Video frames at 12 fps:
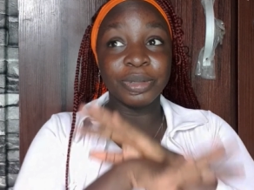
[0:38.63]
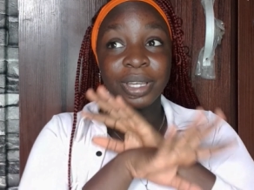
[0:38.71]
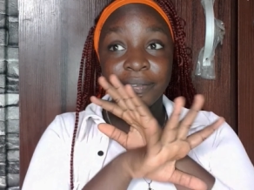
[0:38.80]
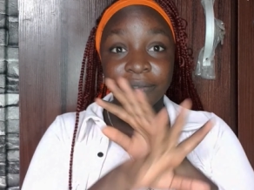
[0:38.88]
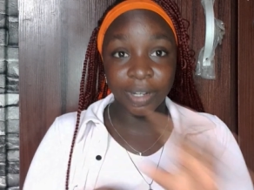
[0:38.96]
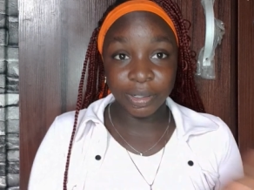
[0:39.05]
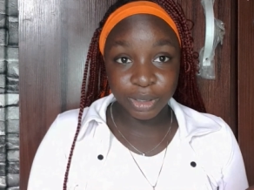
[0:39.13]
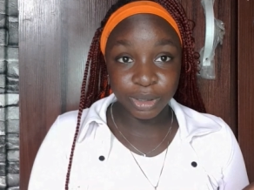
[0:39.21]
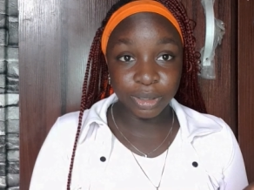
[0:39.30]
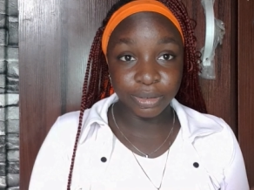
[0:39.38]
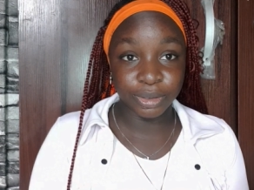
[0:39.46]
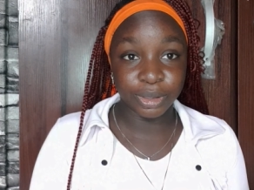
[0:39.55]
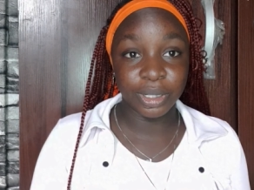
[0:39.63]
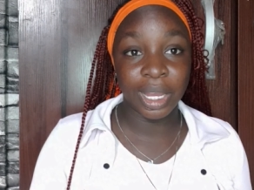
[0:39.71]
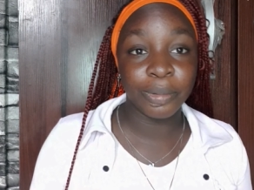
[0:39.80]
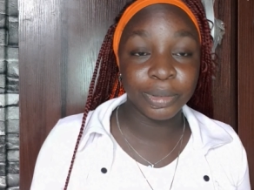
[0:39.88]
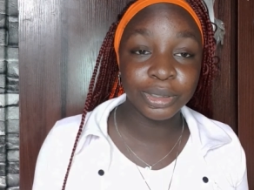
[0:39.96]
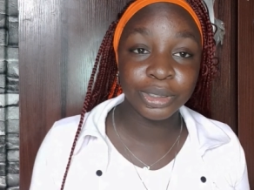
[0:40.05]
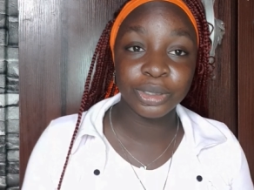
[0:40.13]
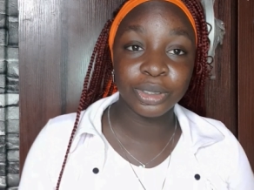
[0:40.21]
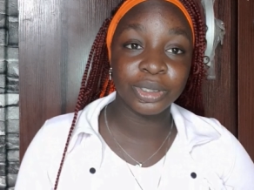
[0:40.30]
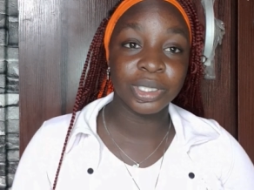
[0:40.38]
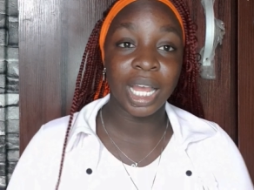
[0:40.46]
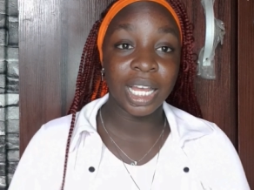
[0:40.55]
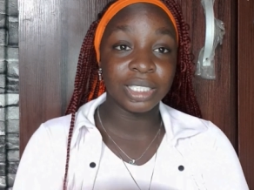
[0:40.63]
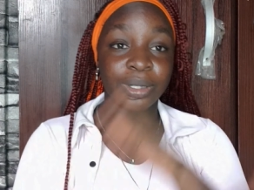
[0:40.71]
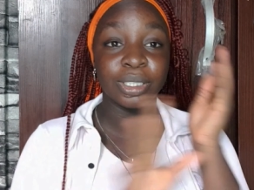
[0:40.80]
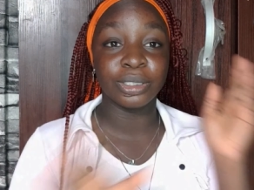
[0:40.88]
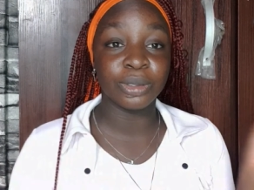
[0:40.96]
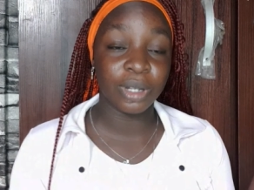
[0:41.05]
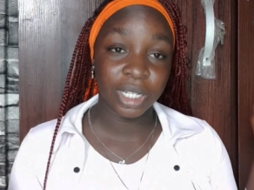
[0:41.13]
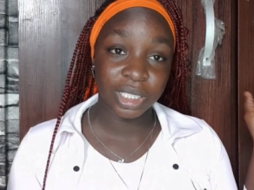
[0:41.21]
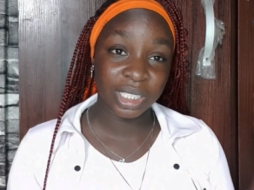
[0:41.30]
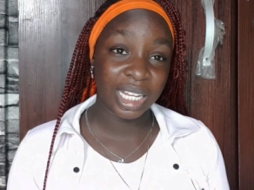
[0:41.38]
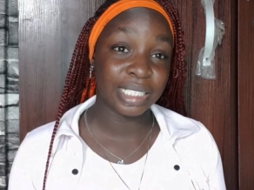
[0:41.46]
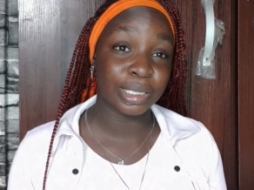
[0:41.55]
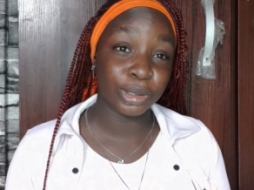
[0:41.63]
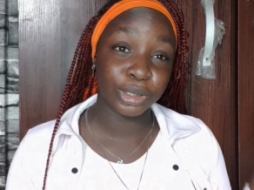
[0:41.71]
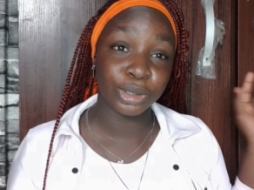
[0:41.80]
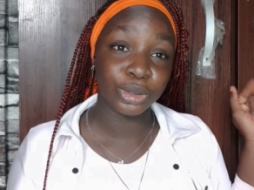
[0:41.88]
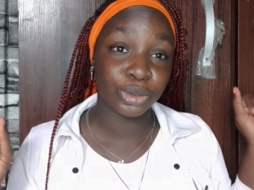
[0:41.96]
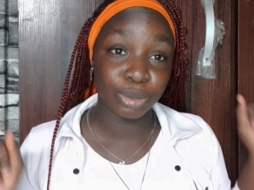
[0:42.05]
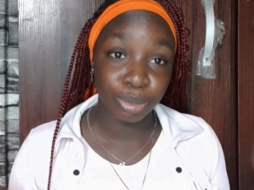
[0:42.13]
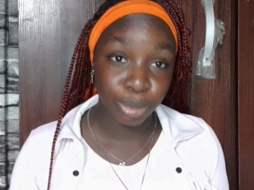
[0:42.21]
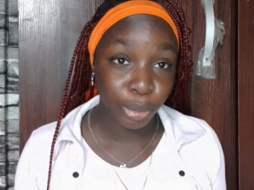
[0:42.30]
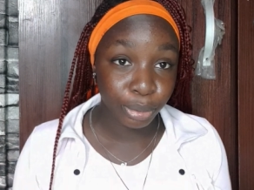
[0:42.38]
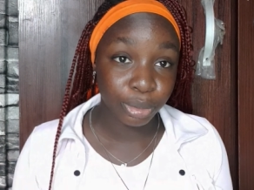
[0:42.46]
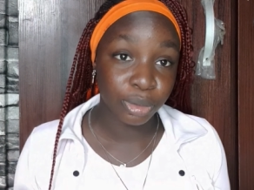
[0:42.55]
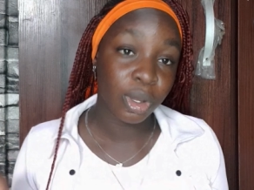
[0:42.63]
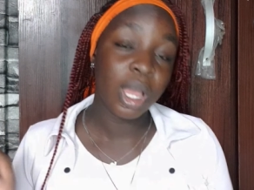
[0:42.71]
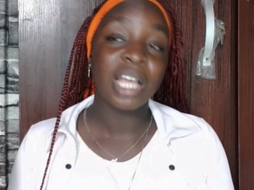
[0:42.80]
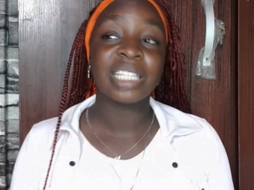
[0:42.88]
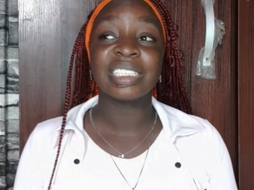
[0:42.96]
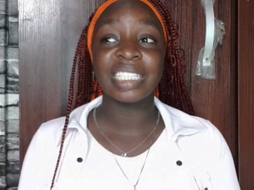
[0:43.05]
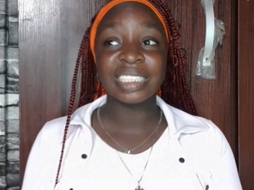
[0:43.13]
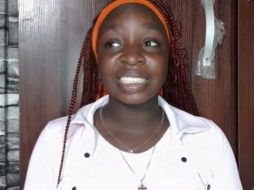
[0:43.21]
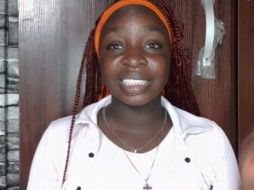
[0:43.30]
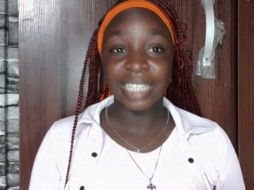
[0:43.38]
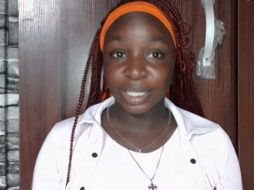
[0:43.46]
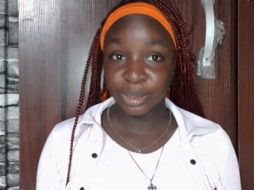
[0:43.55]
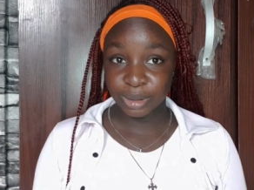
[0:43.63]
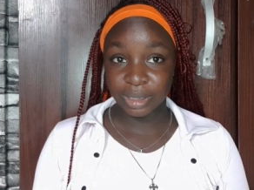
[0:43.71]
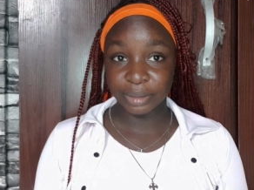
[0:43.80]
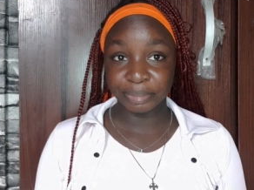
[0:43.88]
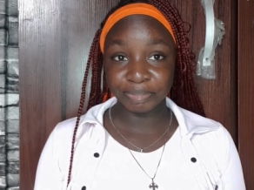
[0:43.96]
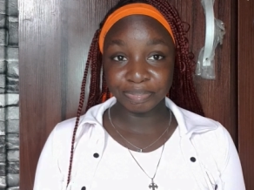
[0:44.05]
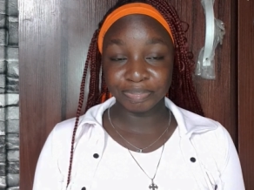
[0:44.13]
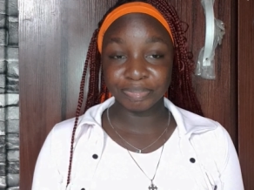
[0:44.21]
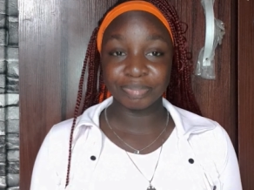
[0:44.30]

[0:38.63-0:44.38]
be a very short video i want to show you guys our new collection that is launching tomorrow today is saturday